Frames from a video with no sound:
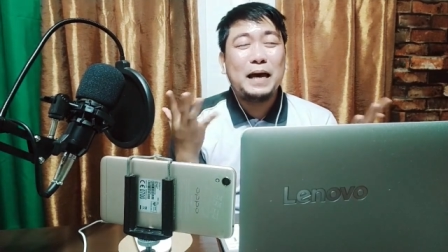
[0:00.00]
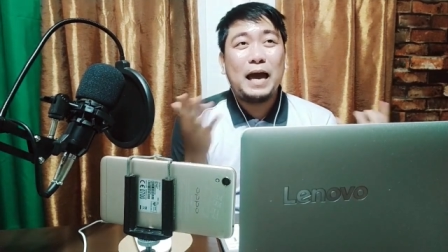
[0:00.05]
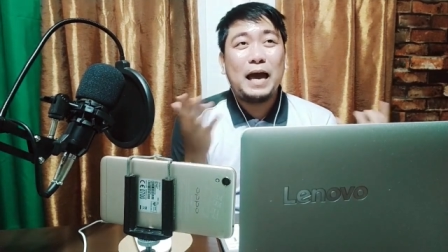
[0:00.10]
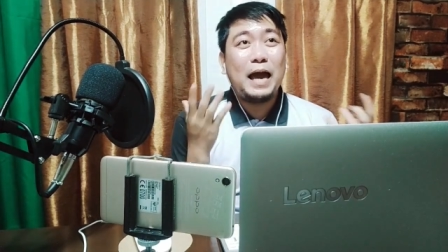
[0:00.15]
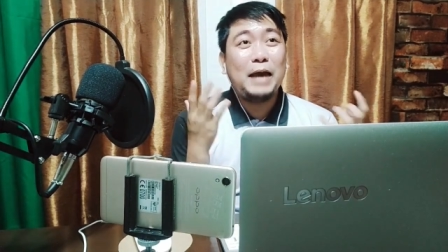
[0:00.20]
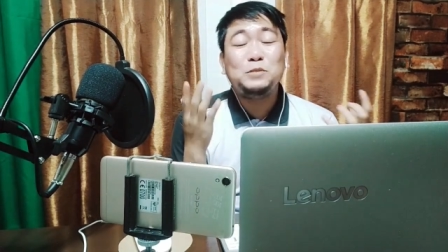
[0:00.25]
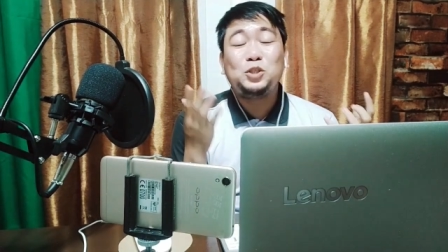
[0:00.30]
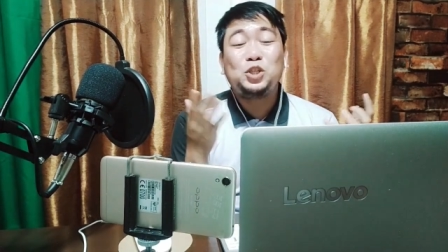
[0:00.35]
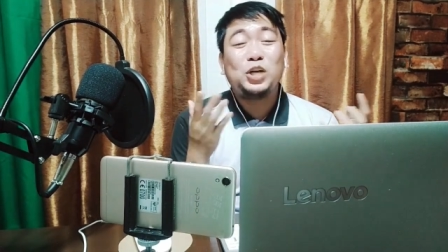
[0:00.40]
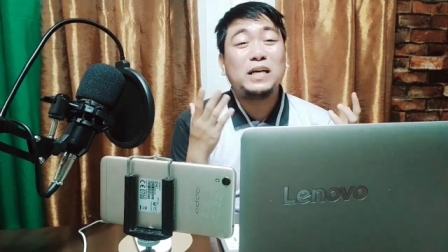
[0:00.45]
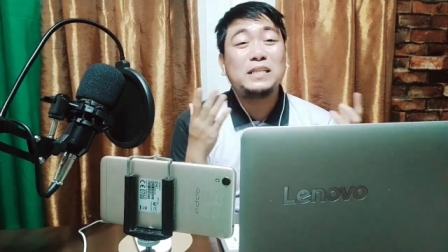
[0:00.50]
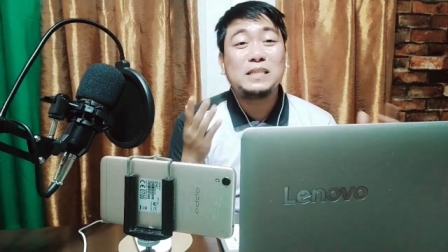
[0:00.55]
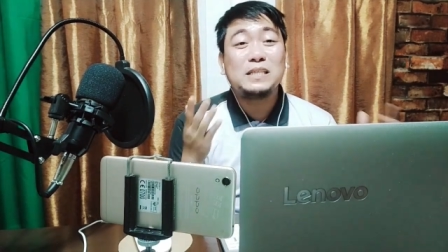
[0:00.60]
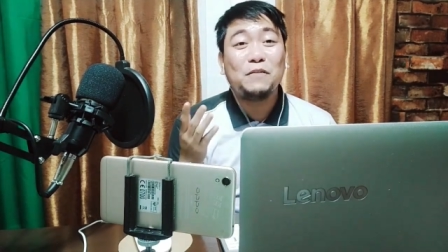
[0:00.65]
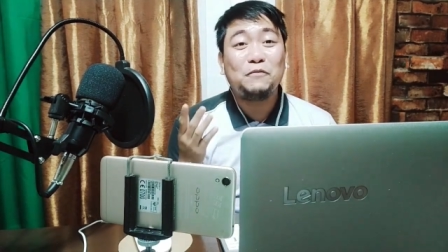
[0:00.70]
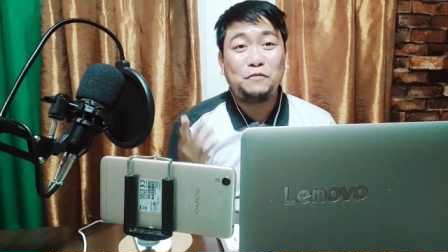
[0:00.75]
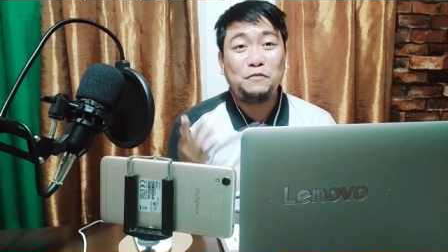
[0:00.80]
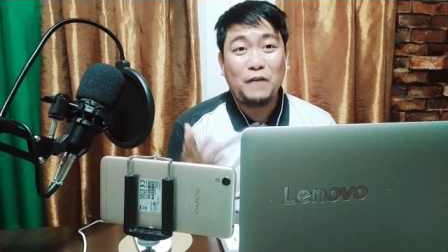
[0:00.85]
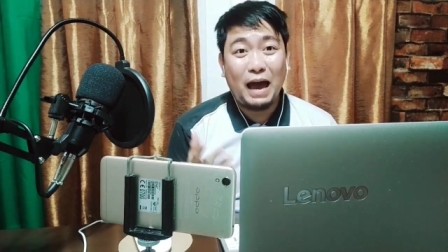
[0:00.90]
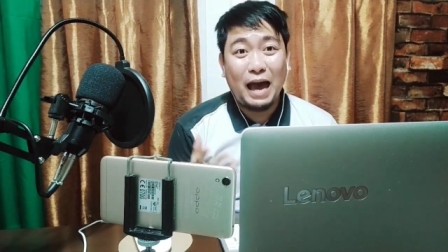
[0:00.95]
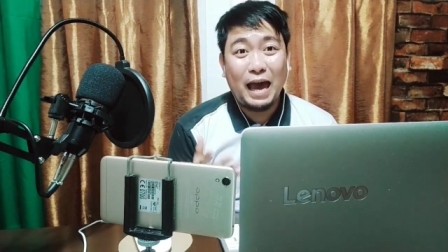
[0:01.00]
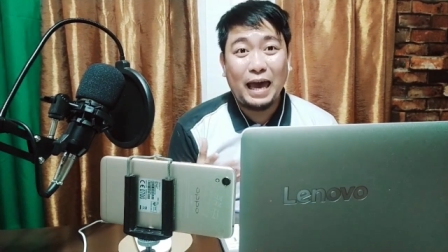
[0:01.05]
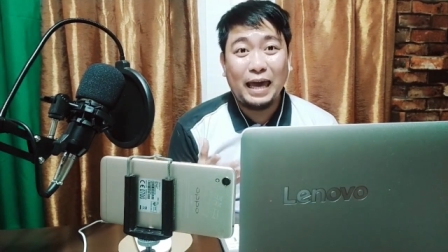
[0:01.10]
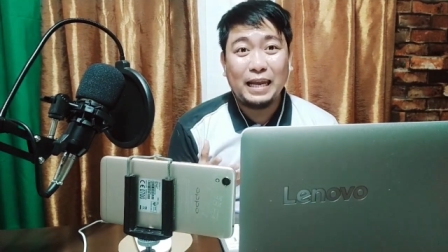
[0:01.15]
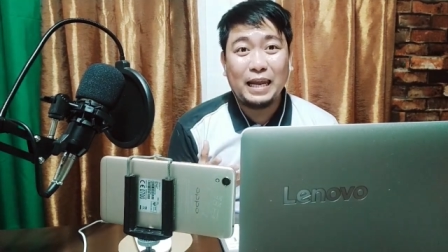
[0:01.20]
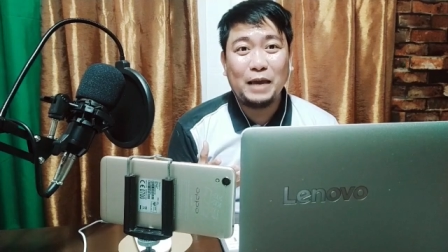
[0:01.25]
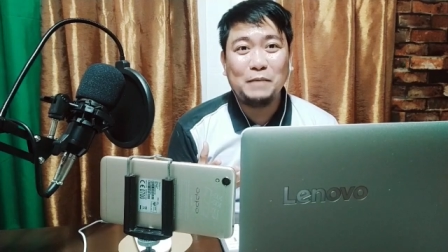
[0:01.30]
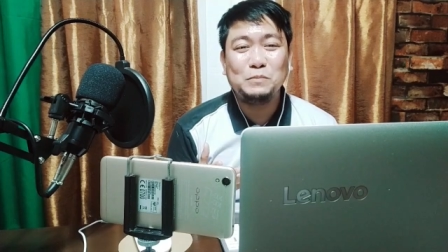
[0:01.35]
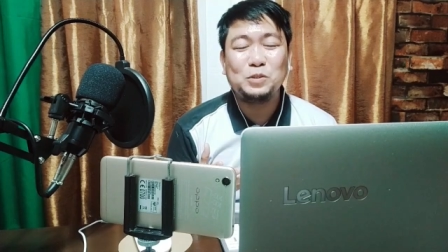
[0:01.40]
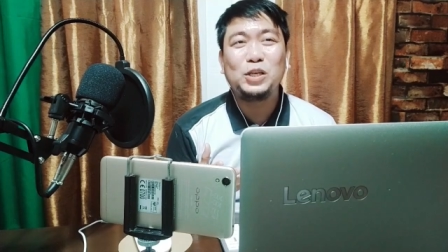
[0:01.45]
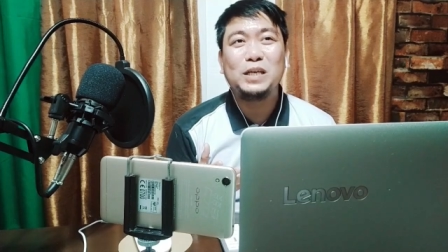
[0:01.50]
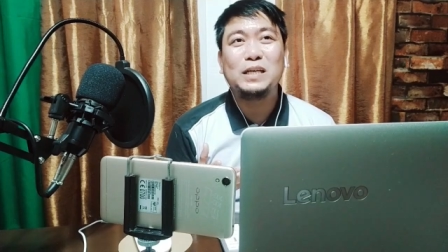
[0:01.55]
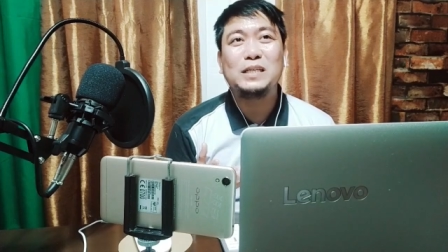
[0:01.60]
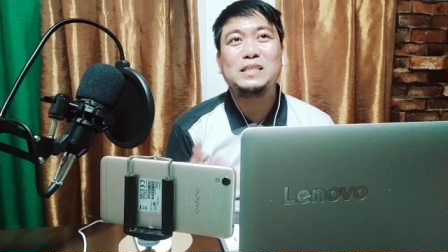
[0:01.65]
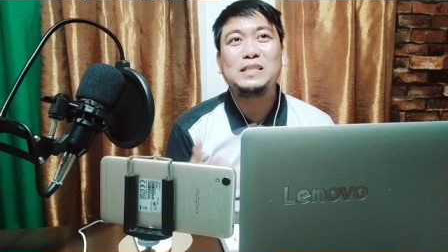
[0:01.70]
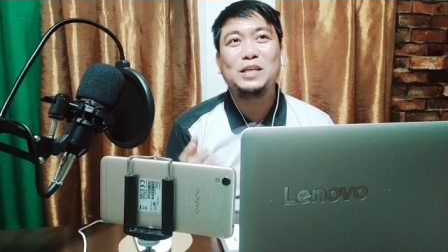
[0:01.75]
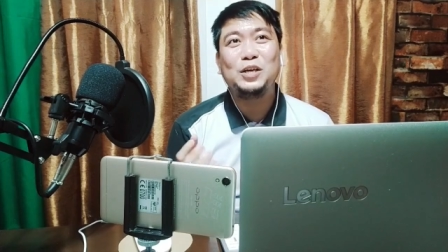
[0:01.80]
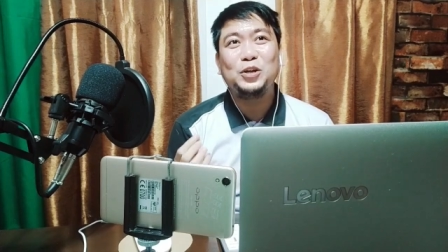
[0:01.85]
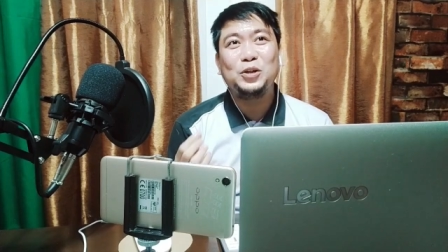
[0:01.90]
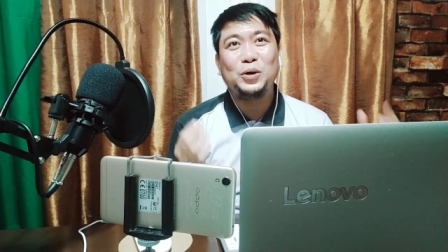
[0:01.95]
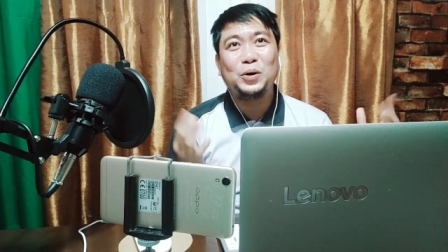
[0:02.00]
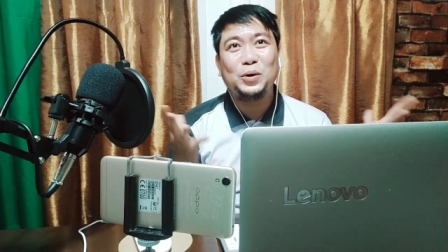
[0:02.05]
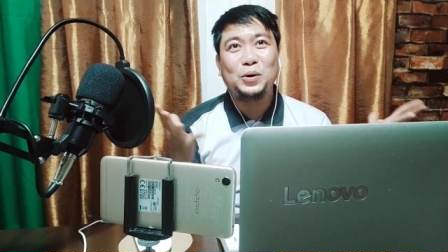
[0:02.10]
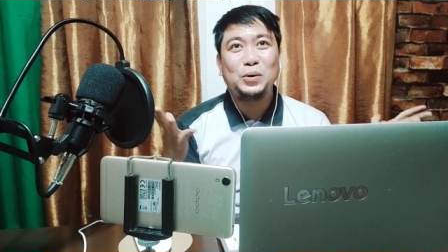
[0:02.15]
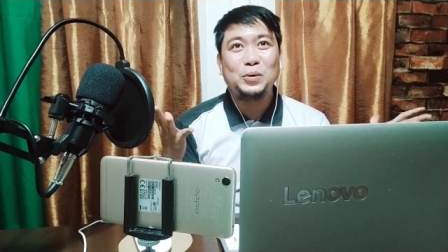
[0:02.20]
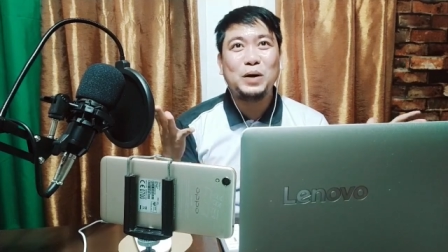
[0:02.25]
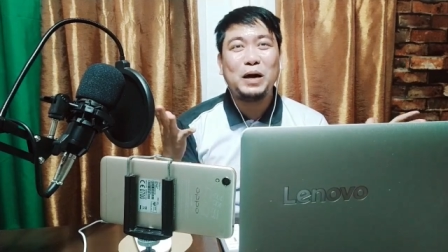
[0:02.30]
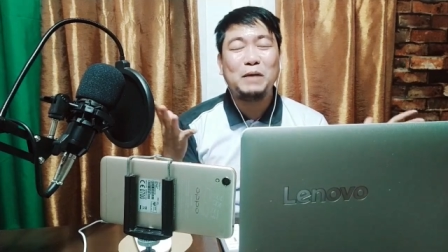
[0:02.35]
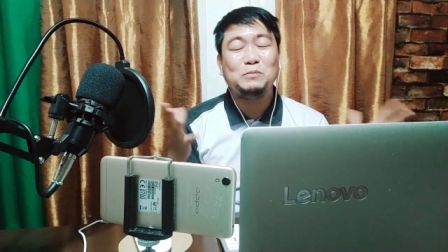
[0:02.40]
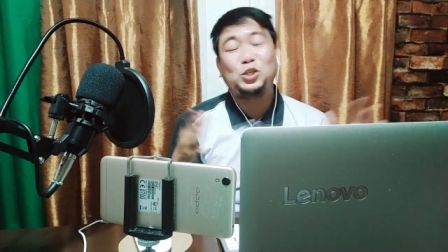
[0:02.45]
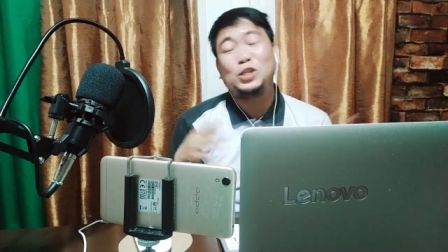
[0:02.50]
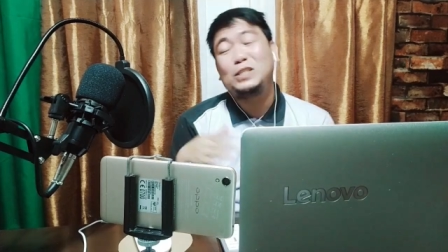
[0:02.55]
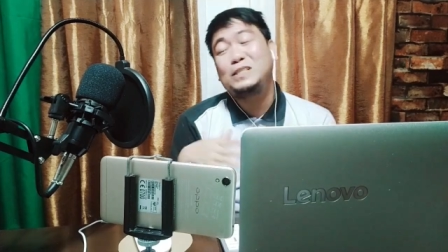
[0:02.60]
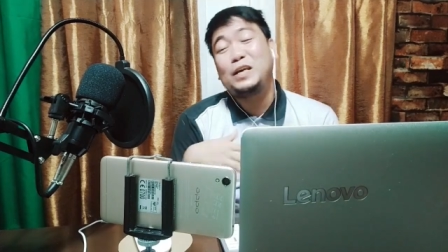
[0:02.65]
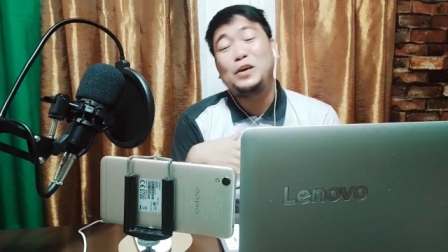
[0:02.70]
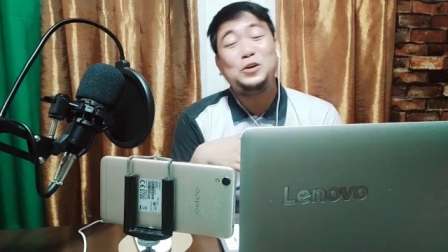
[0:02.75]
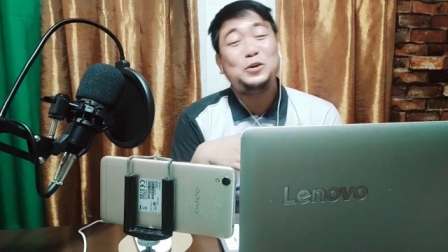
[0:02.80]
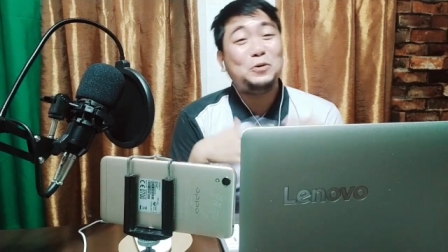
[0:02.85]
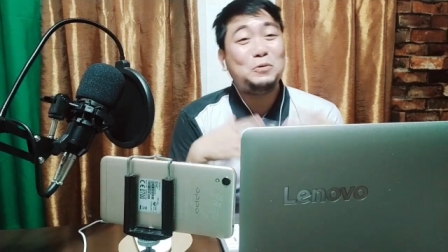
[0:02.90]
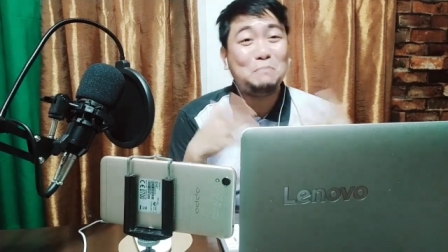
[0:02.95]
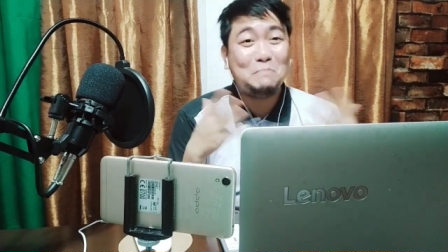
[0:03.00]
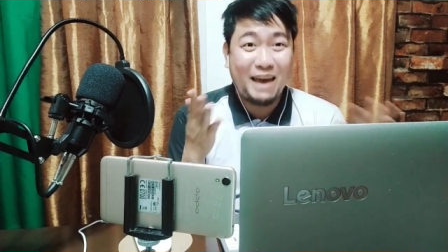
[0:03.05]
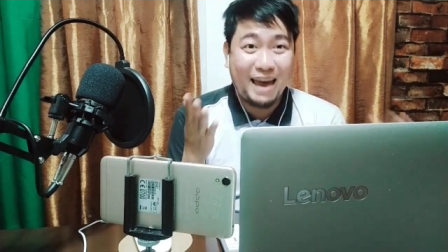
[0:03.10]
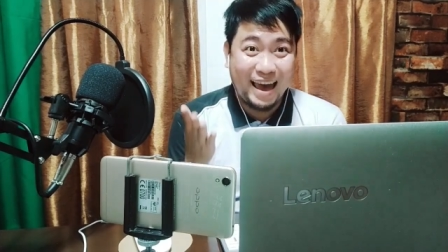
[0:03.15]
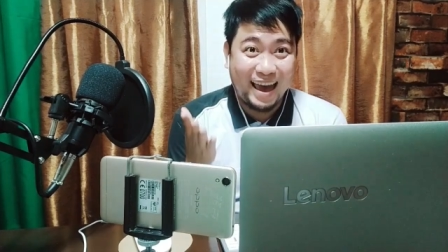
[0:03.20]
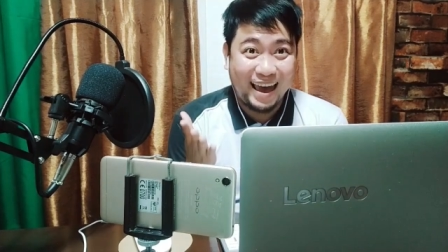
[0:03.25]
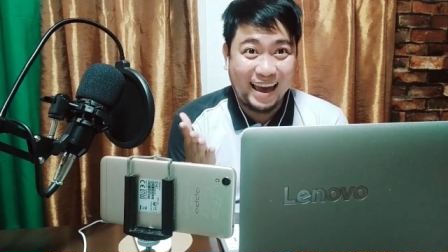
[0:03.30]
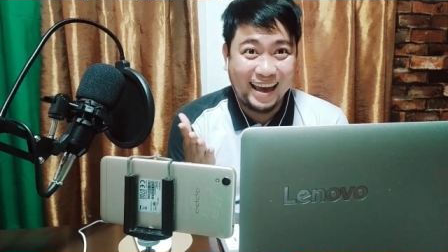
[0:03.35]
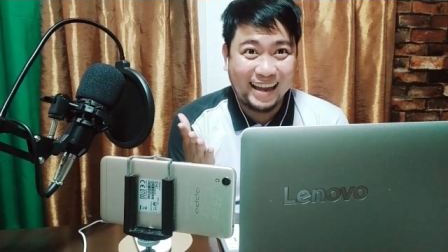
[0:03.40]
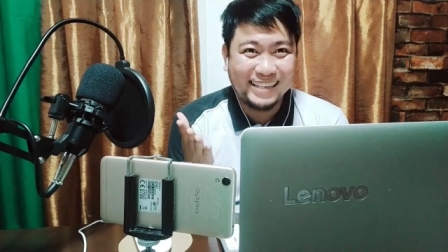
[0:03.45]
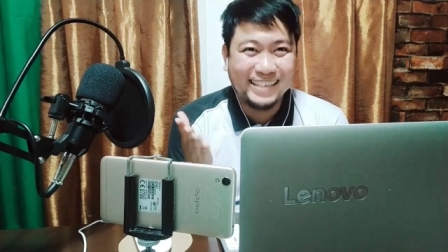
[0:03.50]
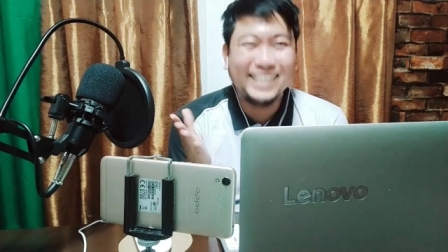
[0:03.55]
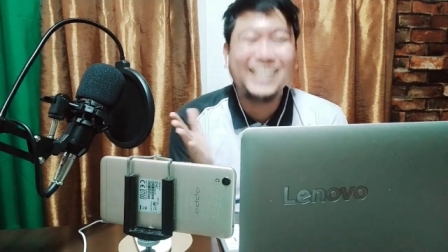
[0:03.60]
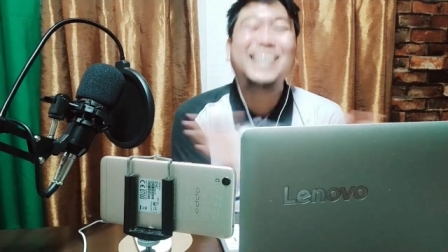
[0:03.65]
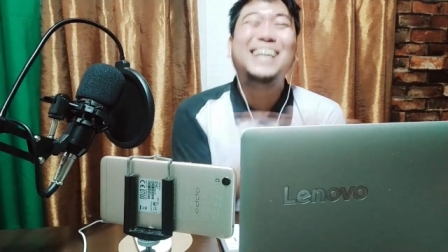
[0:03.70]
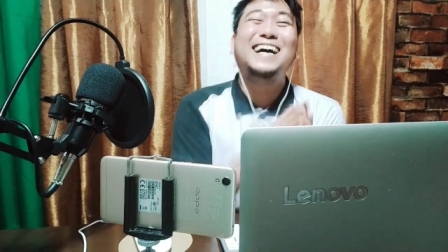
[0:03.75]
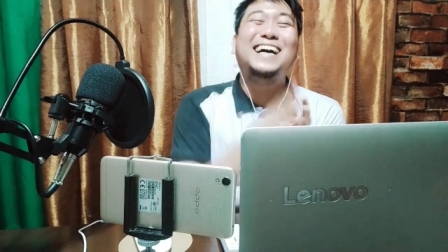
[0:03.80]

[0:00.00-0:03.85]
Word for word: I'm just a fan. I'm just, you know, I'm just a human.